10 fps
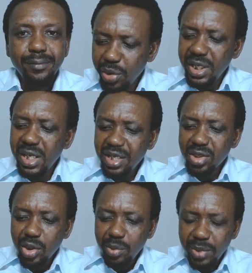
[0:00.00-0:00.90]
You
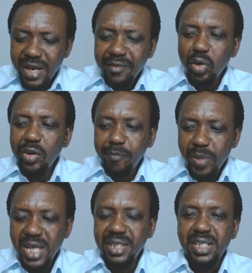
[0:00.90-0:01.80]
need some level
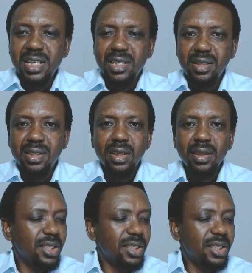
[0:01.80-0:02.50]
of patience.